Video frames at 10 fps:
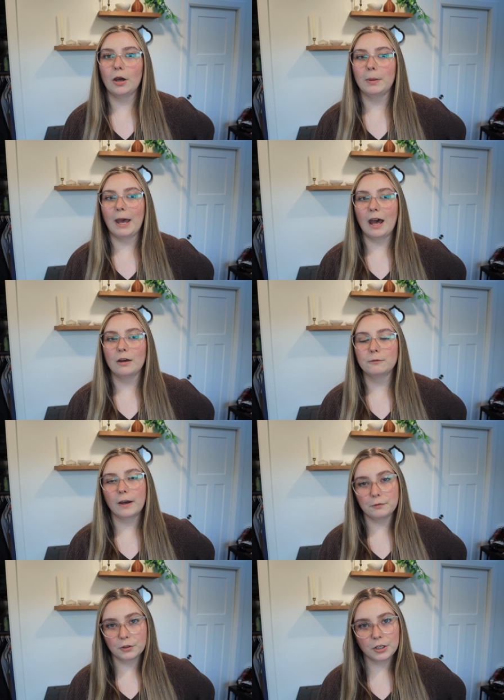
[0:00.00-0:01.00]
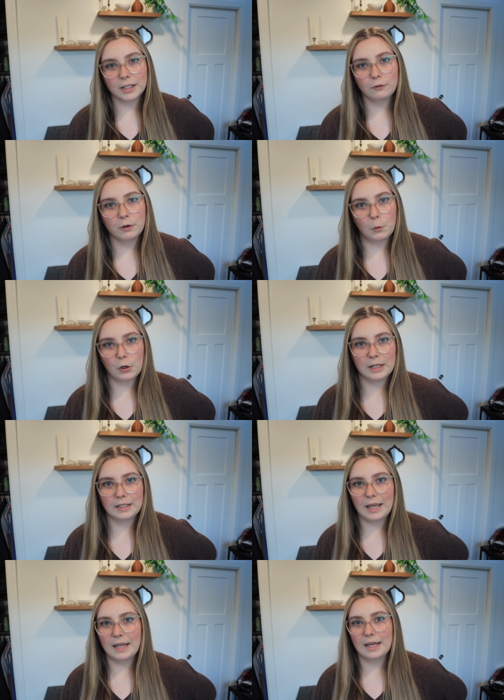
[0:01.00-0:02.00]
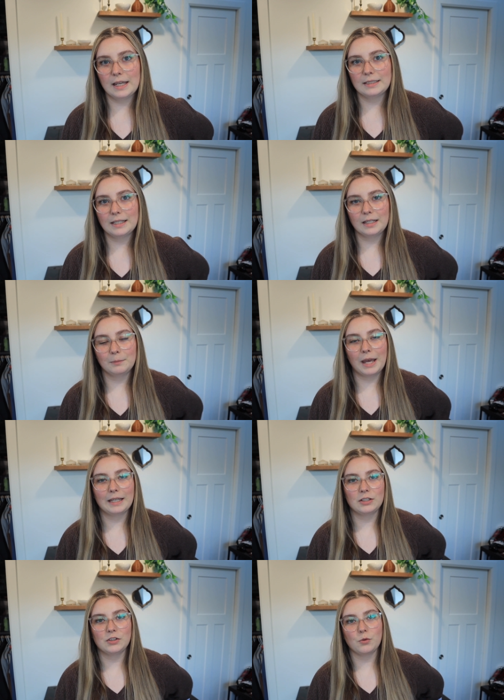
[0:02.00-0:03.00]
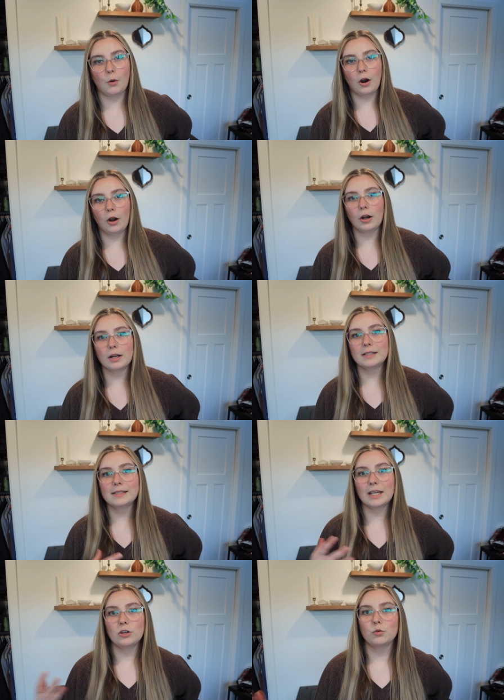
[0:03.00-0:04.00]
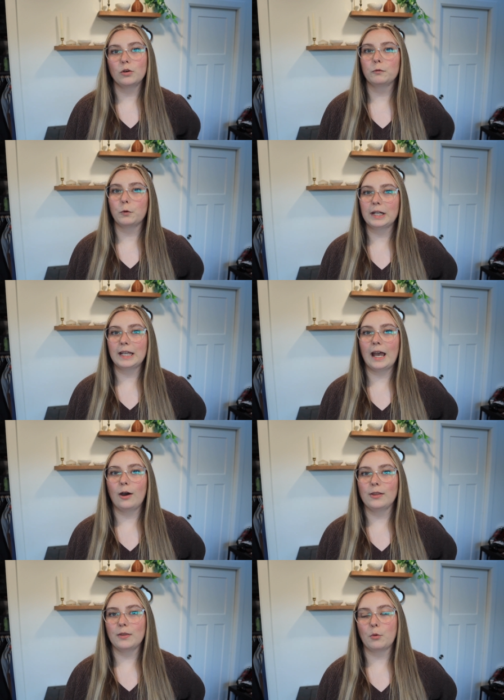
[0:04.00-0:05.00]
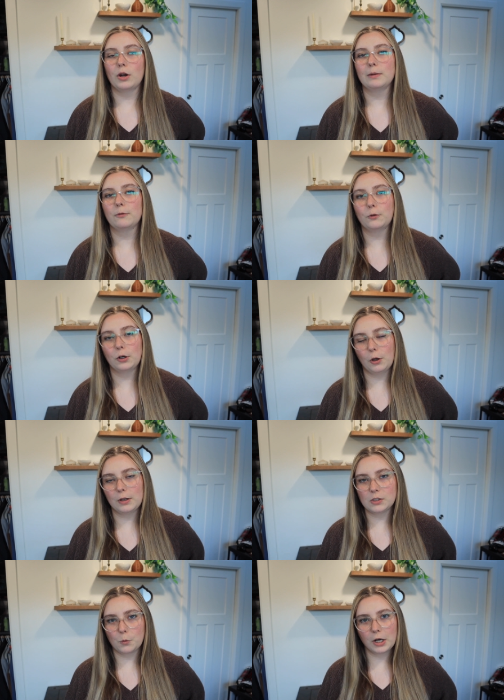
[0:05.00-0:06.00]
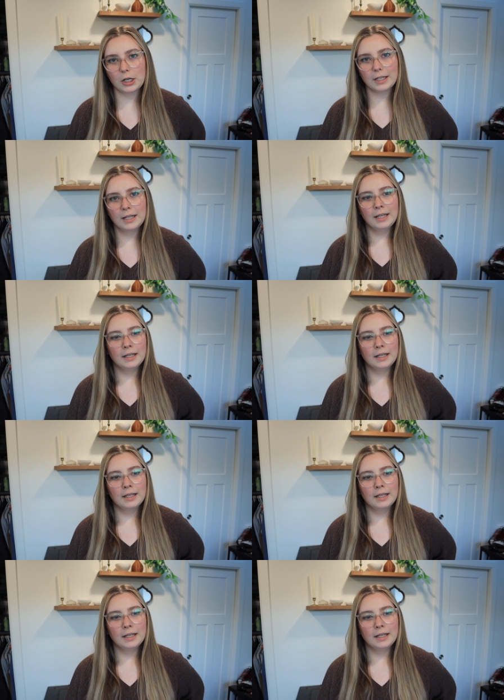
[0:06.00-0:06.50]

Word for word: up at 5.30 every morning and getting back into our schedule of working out in the morning before going to work.